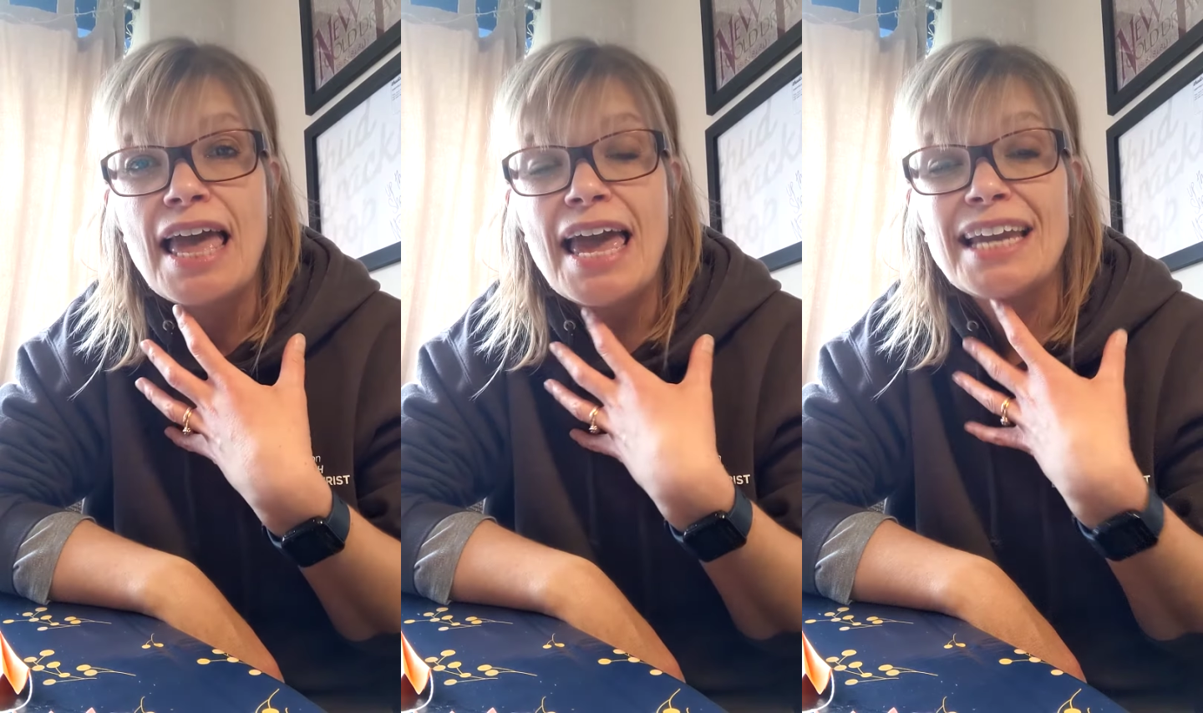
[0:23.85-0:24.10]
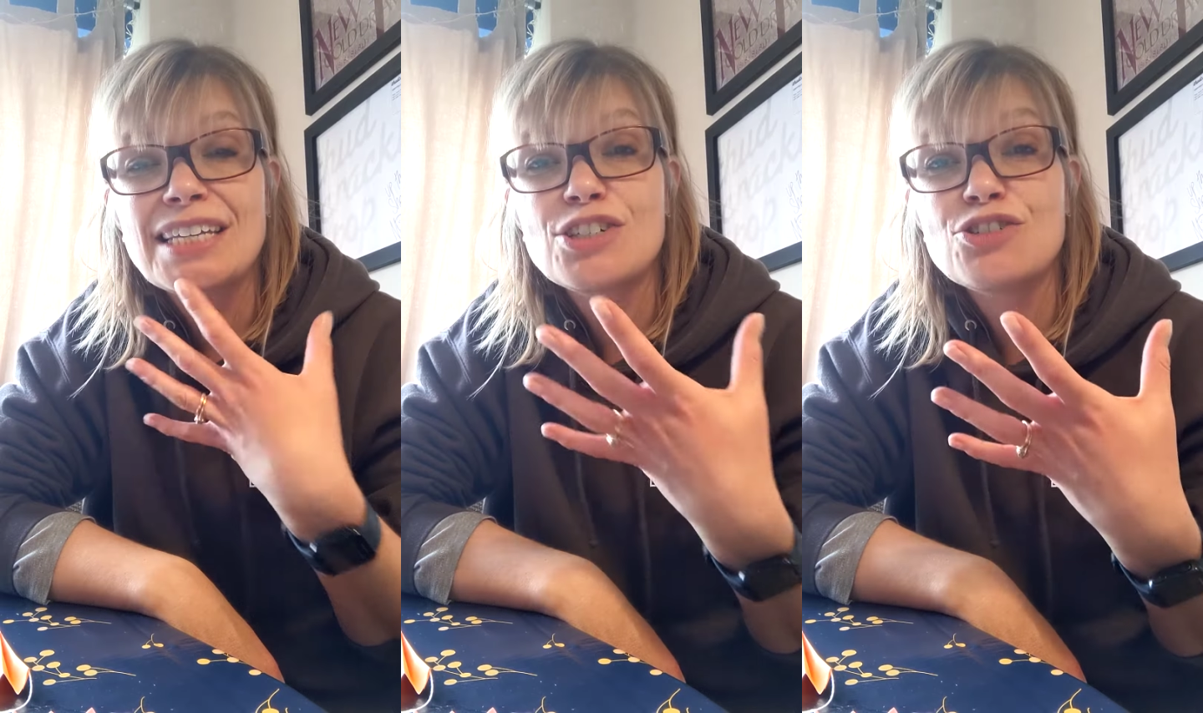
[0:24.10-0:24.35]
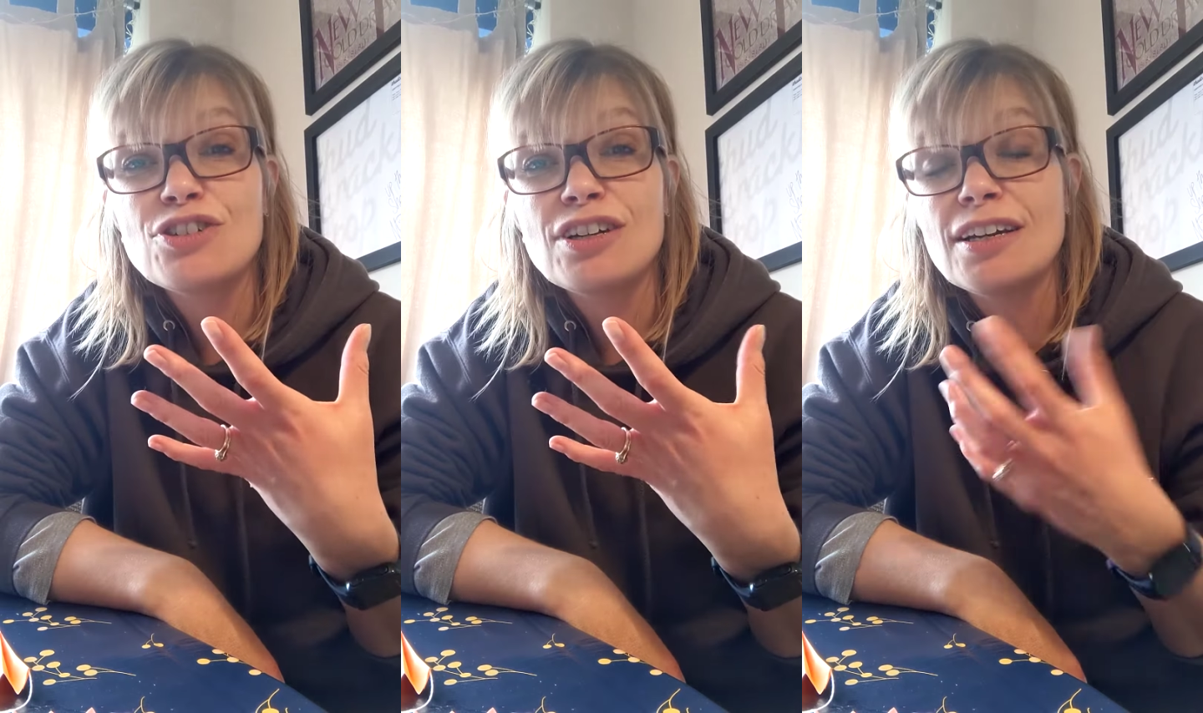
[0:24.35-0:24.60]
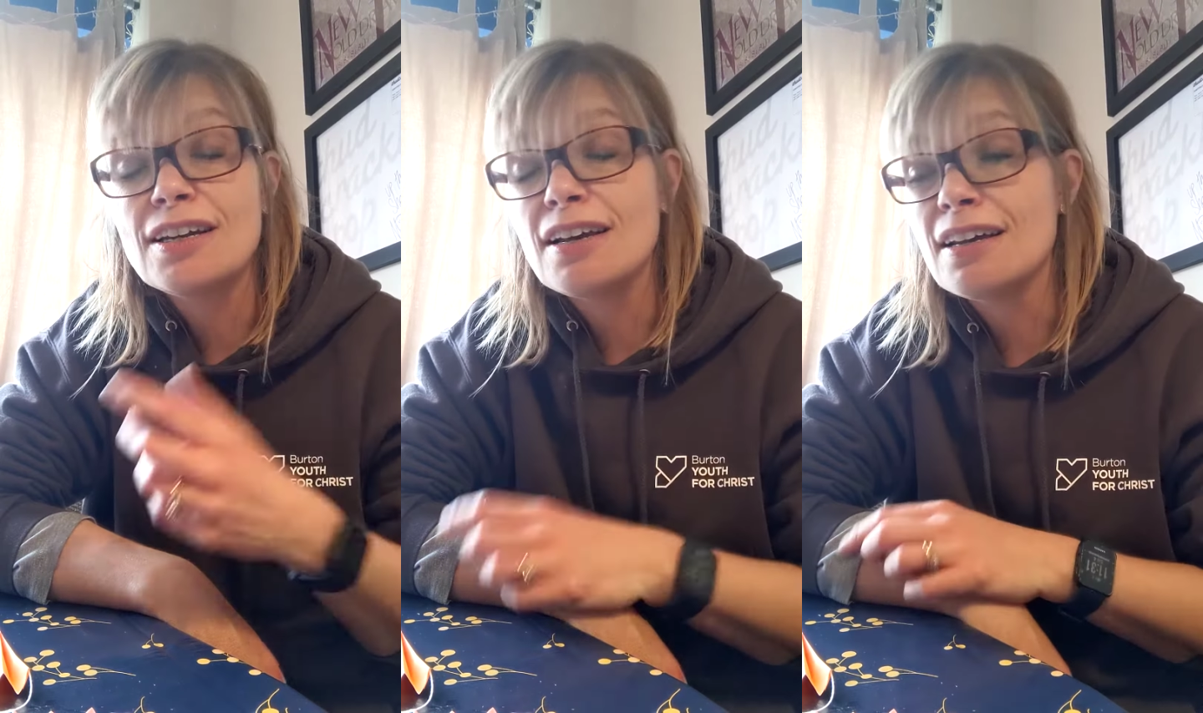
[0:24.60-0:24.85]

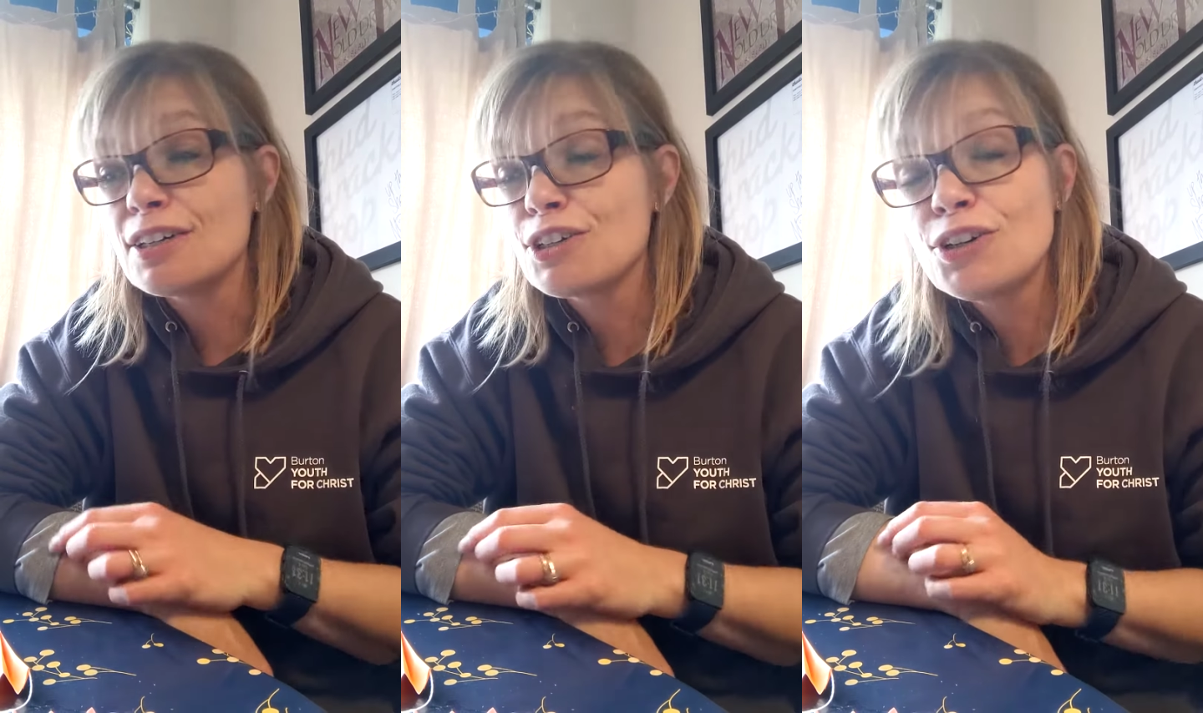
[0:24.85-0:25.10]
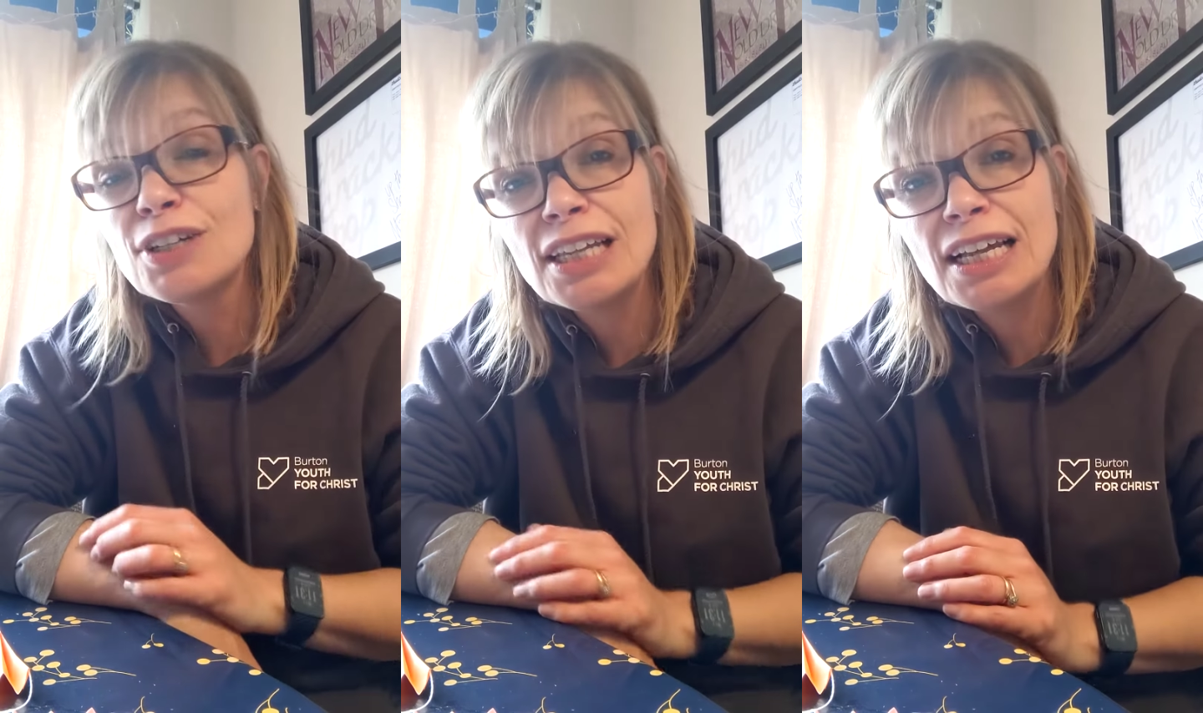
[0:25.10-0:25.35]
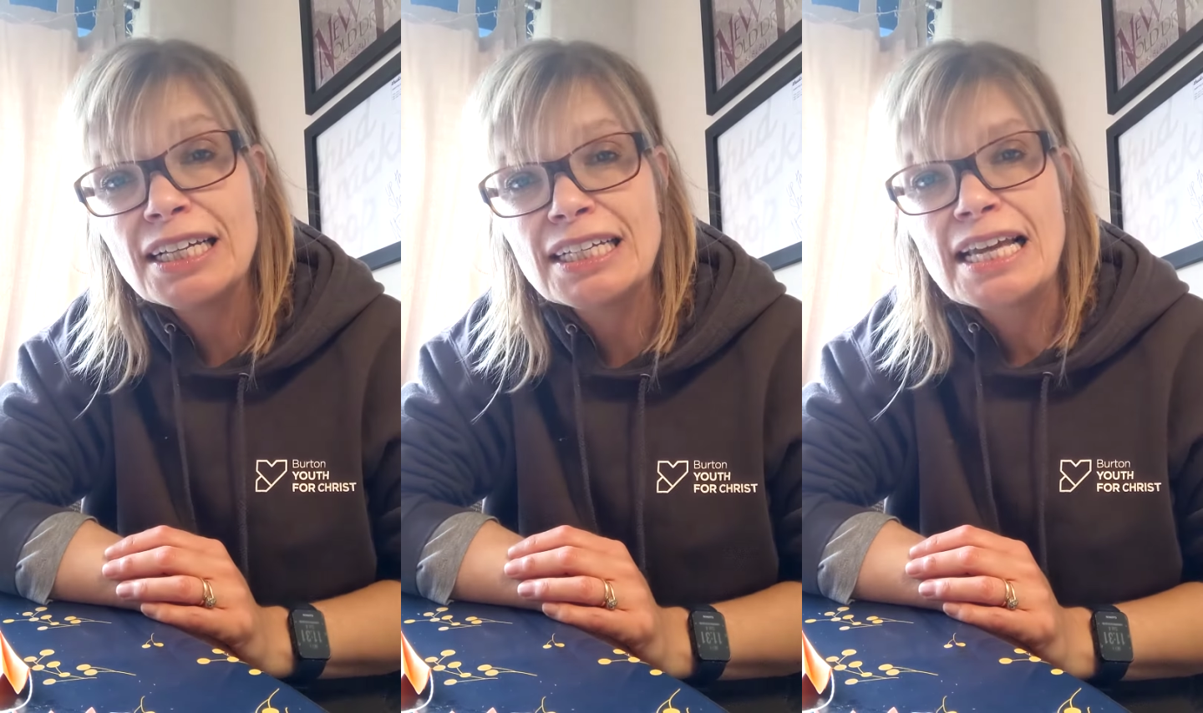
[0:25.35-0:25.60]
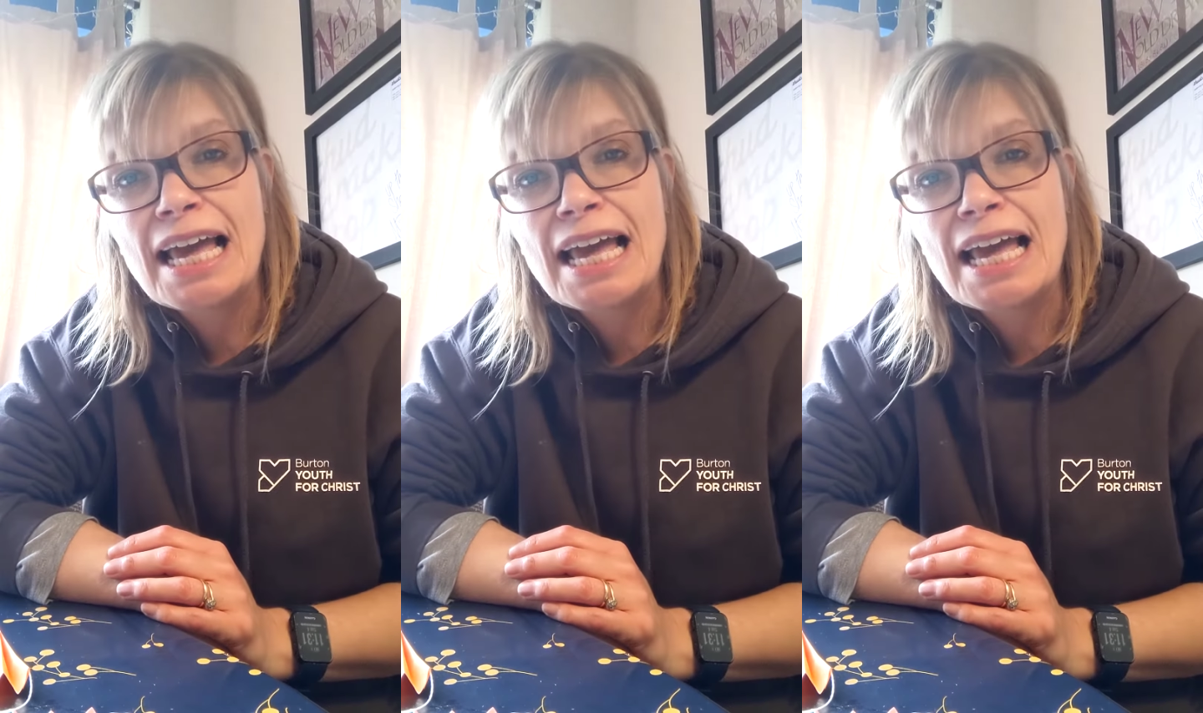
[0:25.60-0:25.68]
extra colour